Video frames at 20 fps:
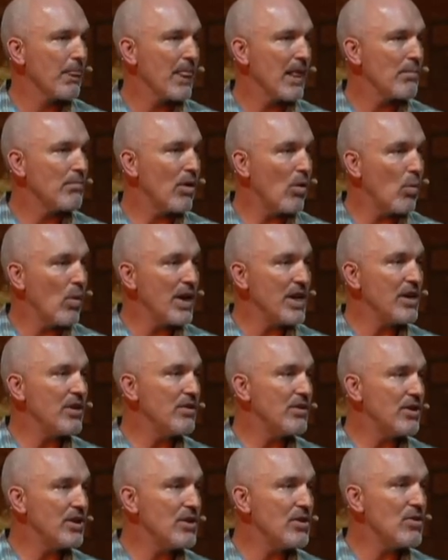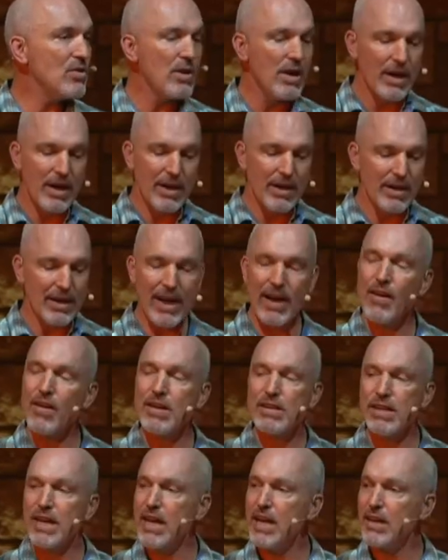But when you do,
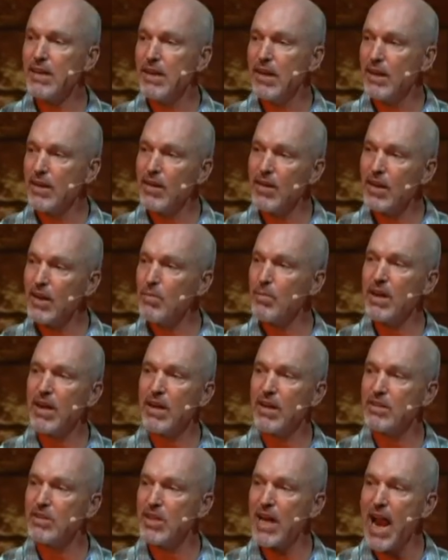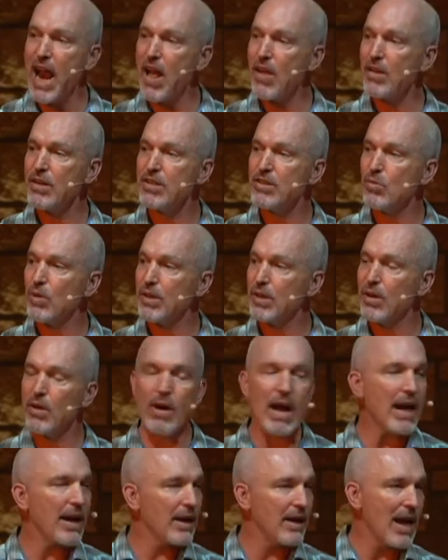guaranteed you're going to be challenged with your
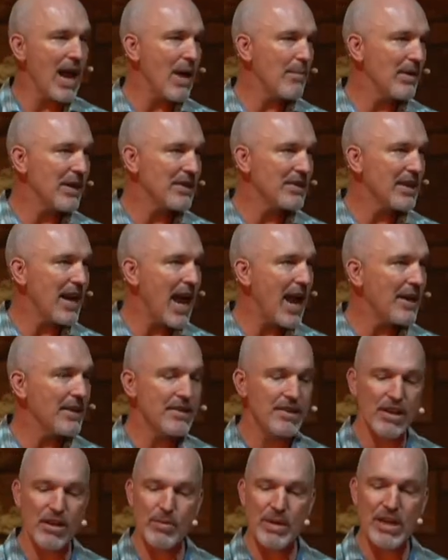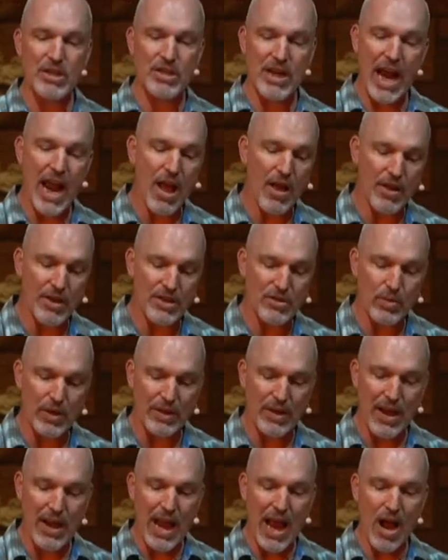economic status. You're going to be challenged
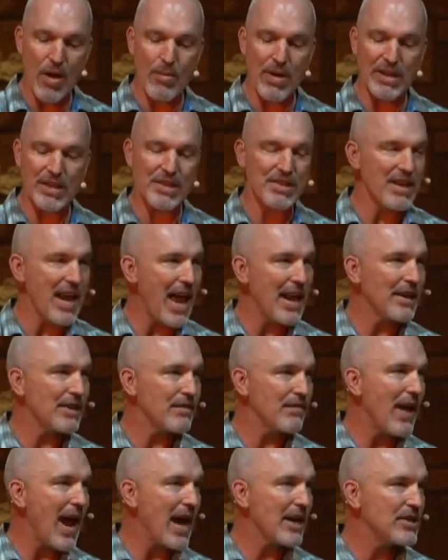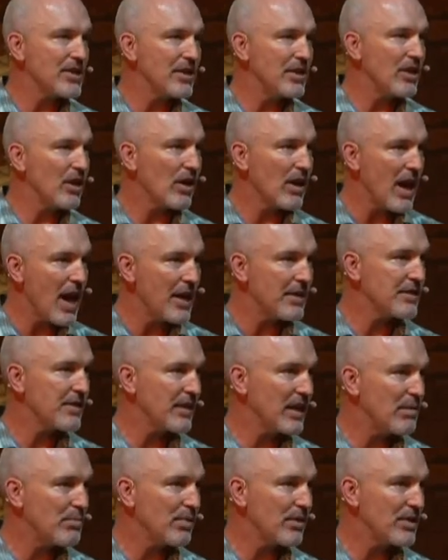with how much satisfaction you're
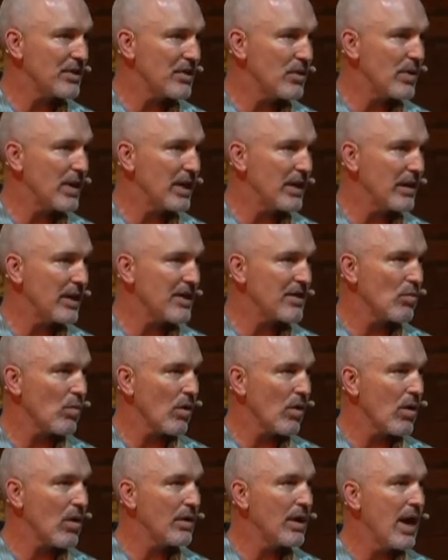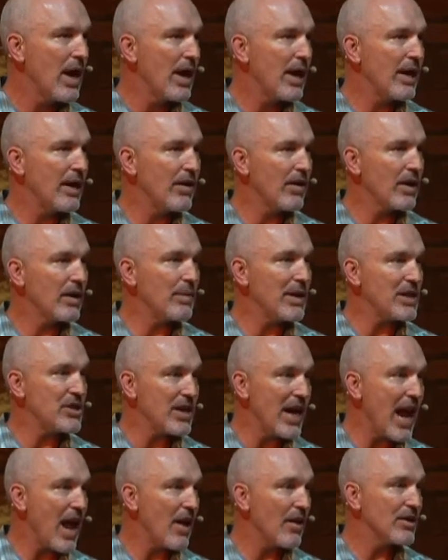constantly pursuing in this world. You're going to be
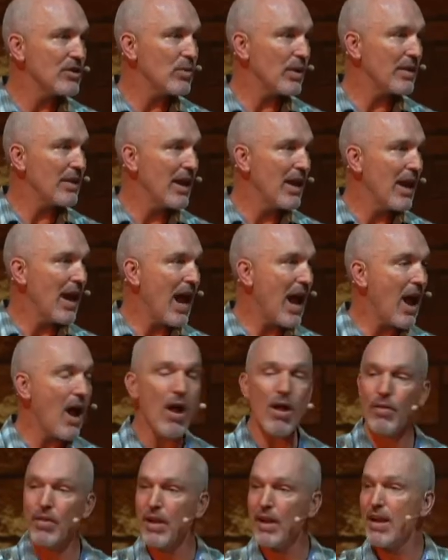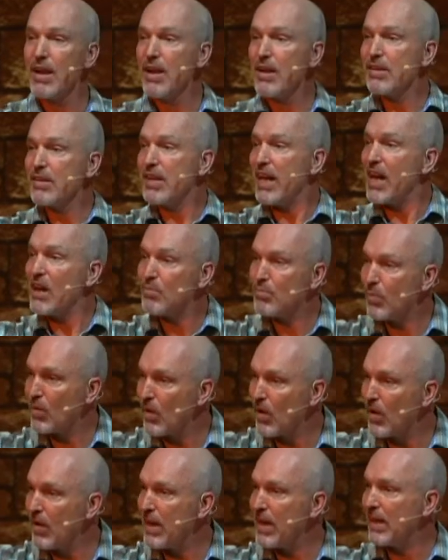challenged with all the
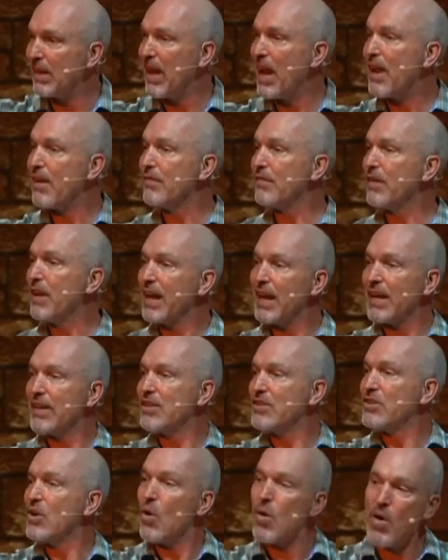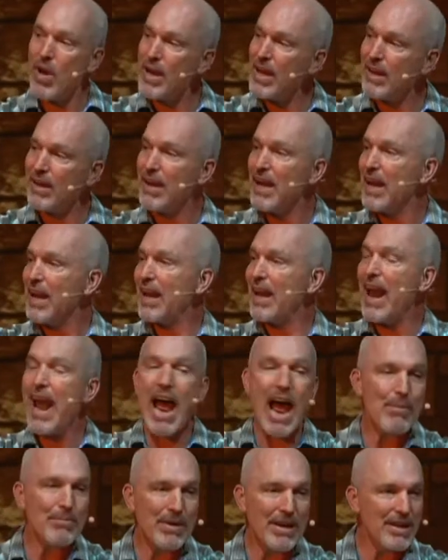temporary love and joy and, and
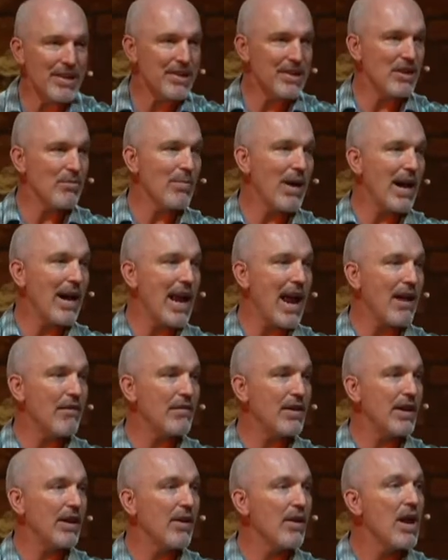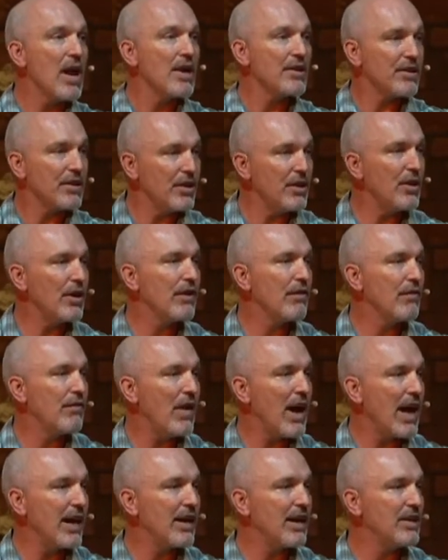happiness you might have here so that you can
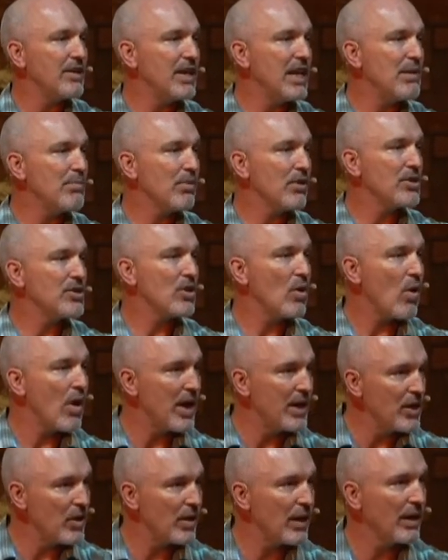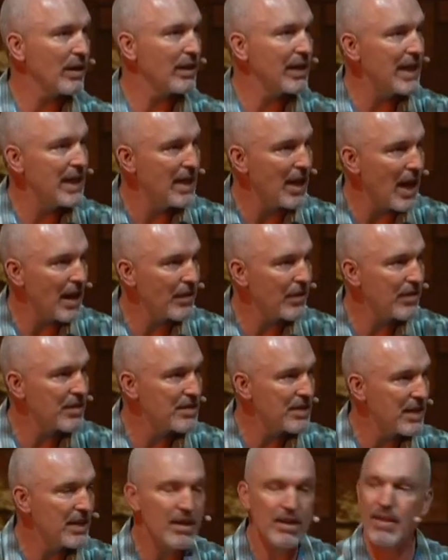find a deeper joy and you can lead
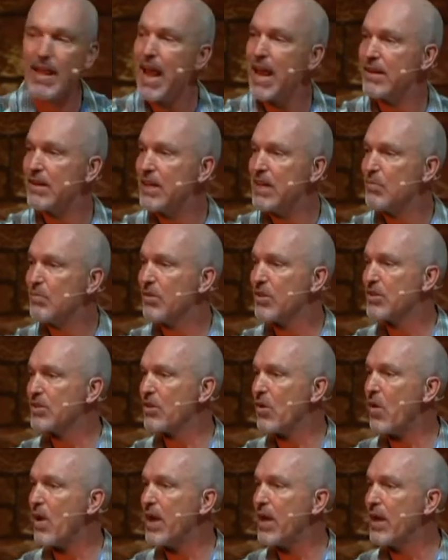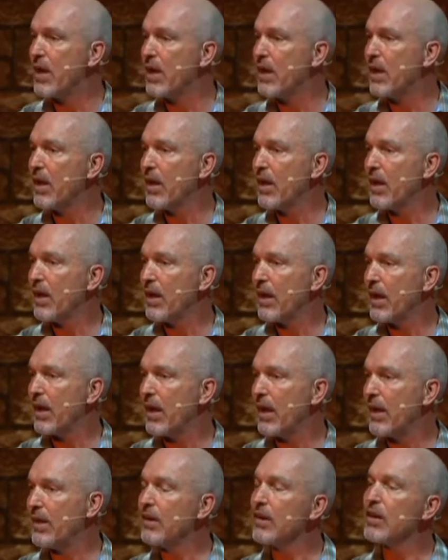others into that deeper joy.
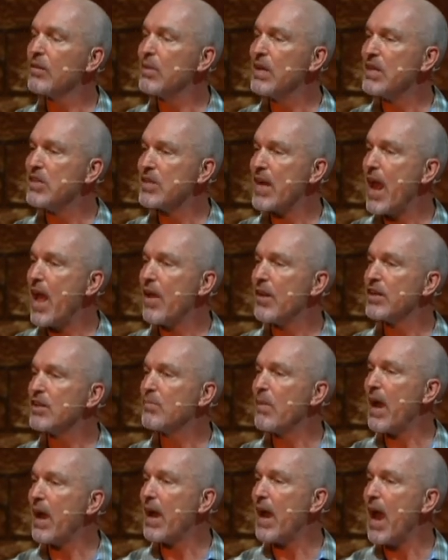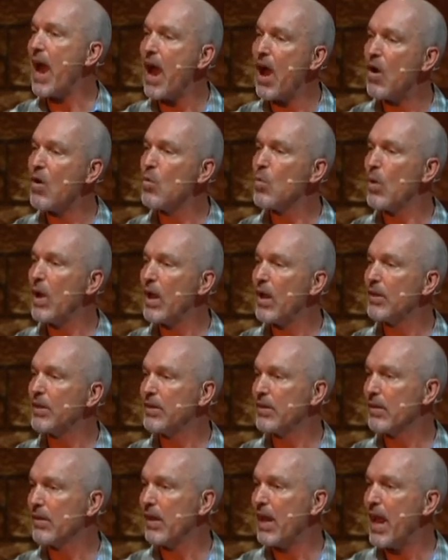And you're going to be challenged by how well
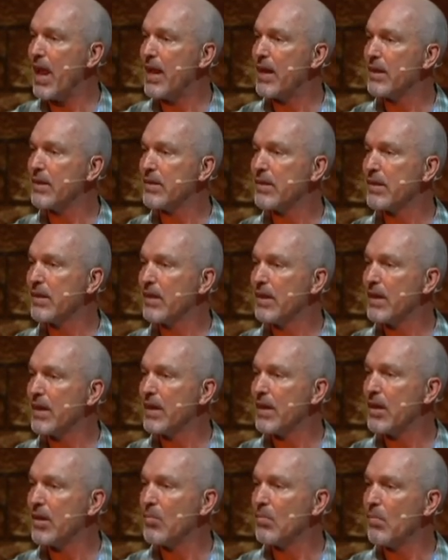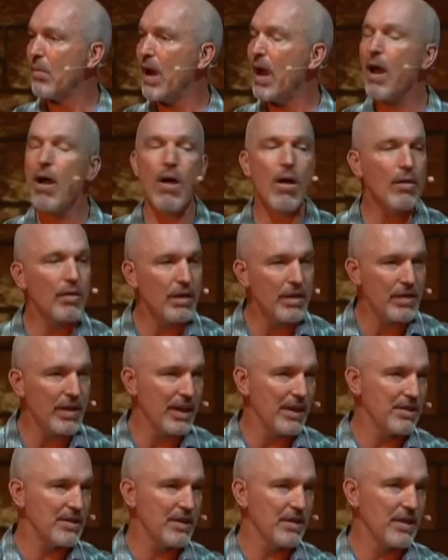you're liked by all the
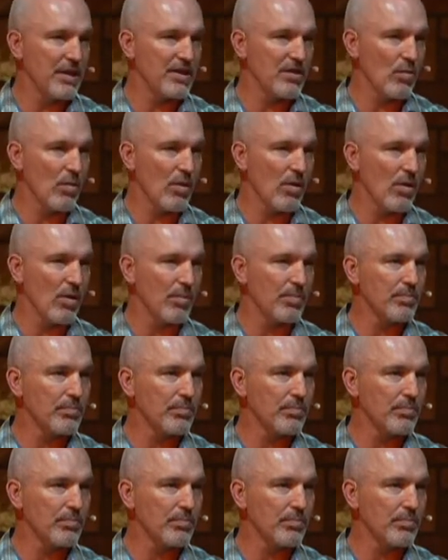things of this world.